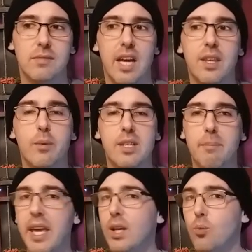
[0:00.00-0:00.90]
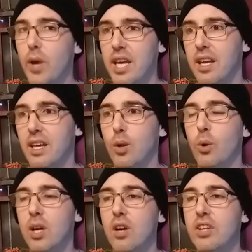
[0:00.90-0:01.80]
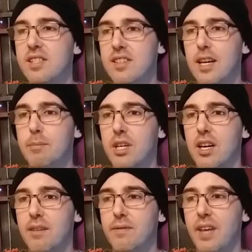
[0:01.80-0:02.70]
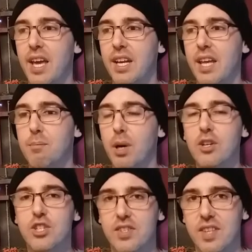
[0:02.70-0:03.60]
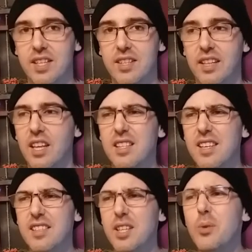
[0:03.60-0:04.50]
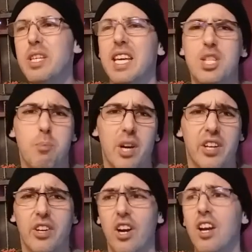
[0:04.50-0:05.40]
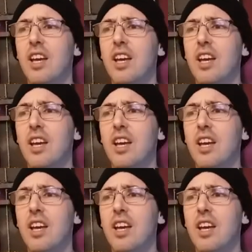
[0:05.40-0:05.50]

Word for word: And there was a man waiting who had already stopped off and had purchased things like, it's like So to Catch a Predator.